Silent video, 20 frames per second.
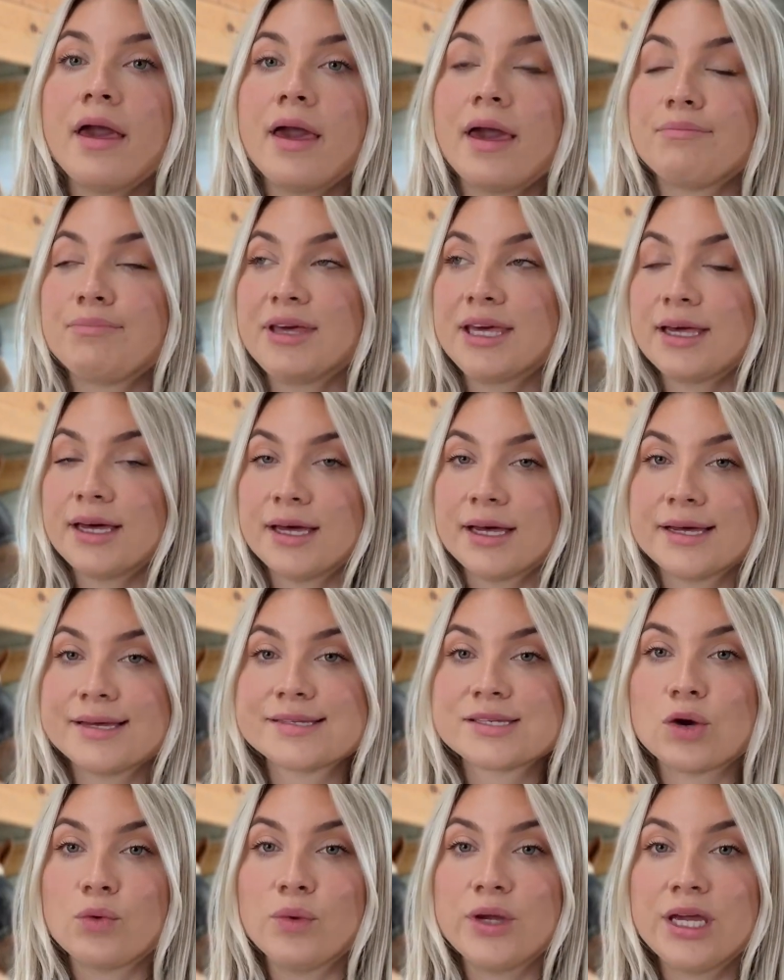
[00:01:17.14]

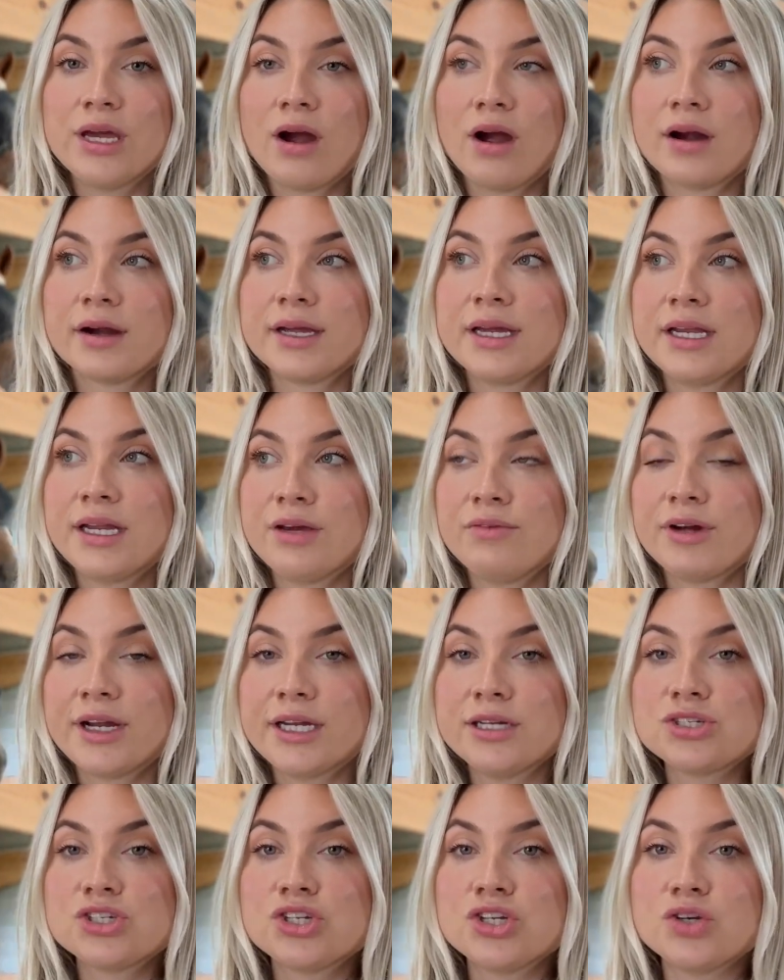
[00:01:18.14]
because we are getting
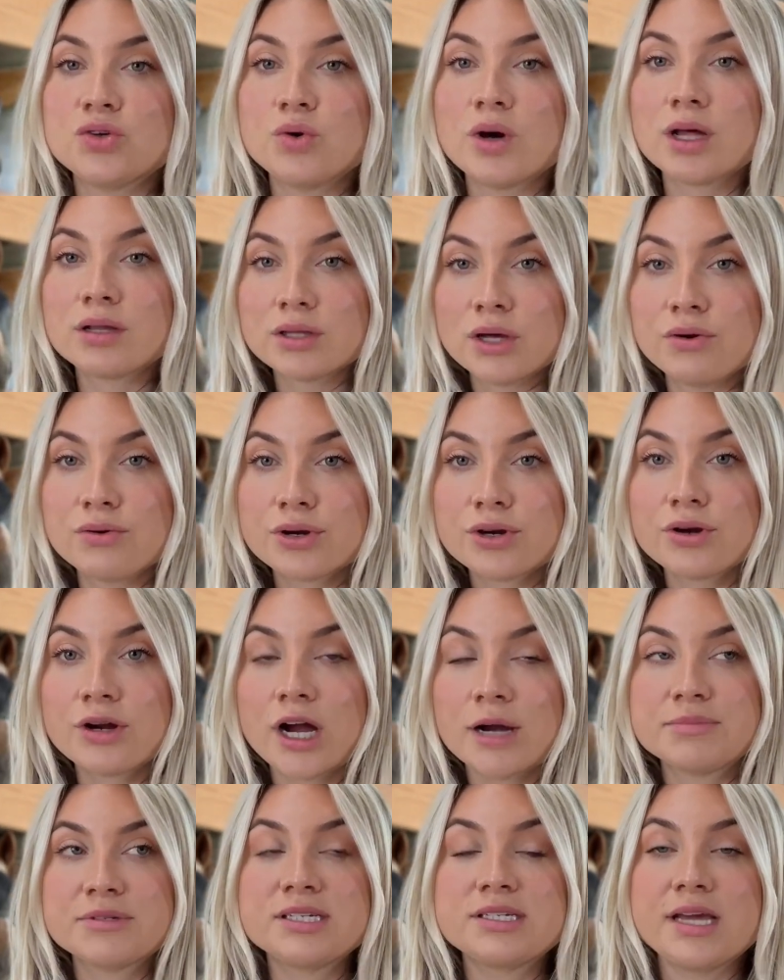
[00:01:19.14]
ready to load her
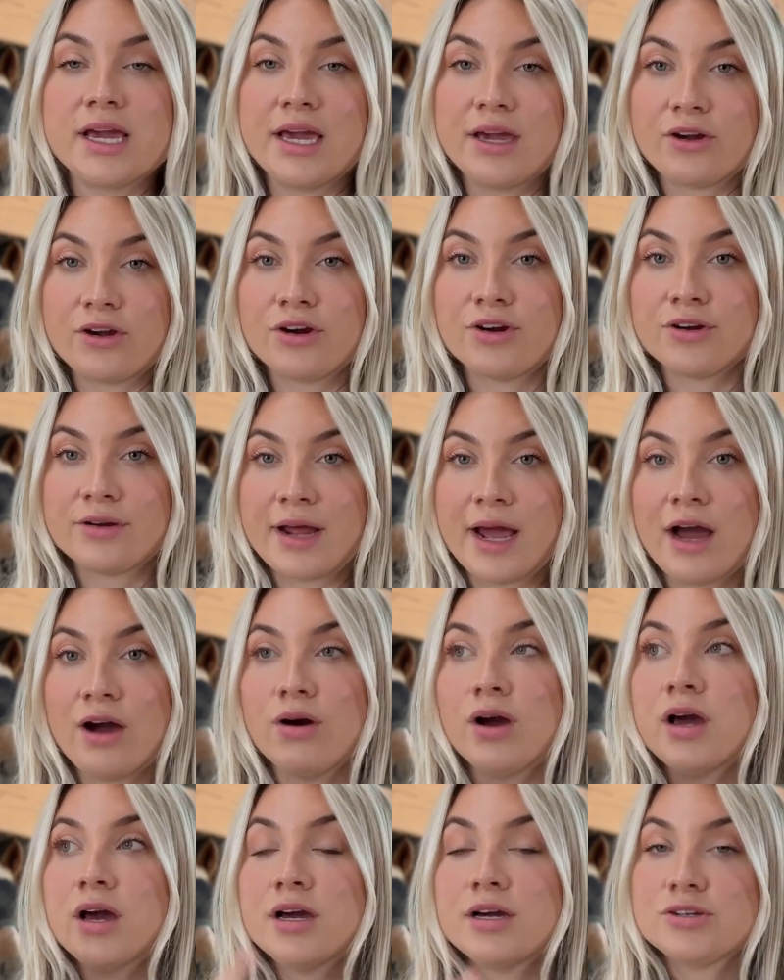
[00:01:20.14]
up to take her
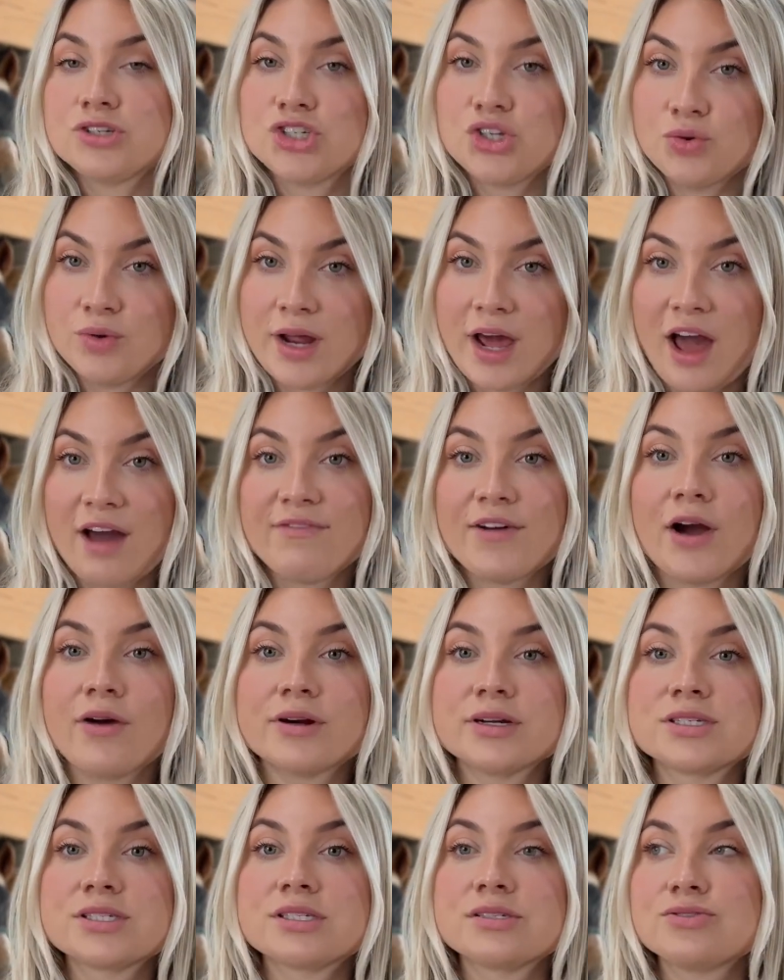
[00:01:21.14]
now 2.5
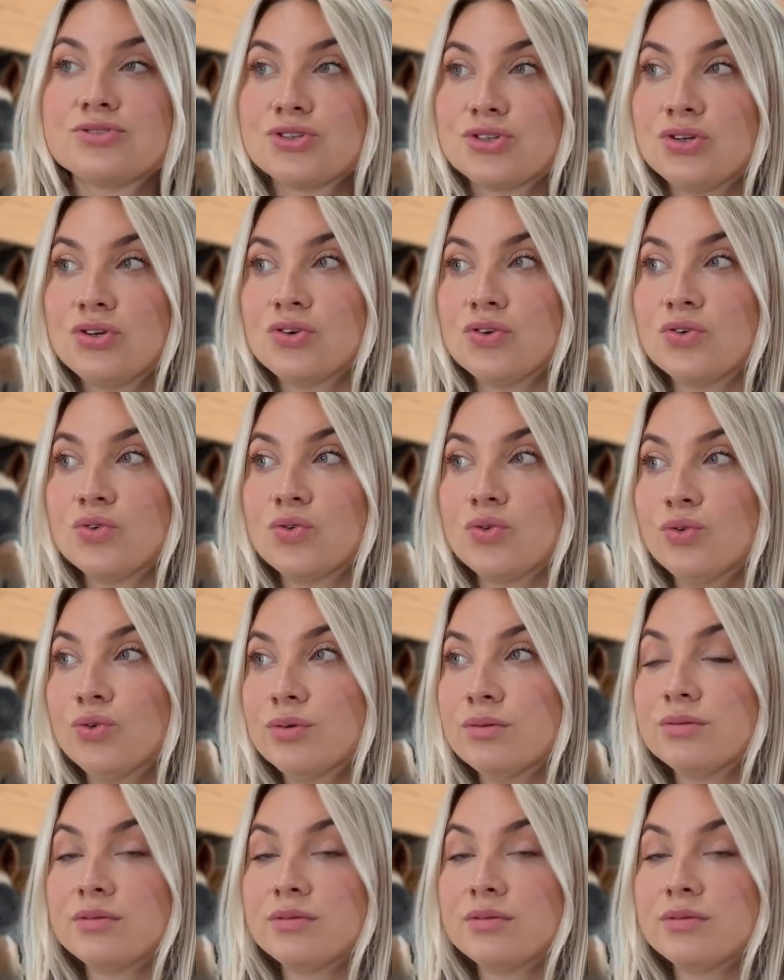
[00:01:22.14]
hours to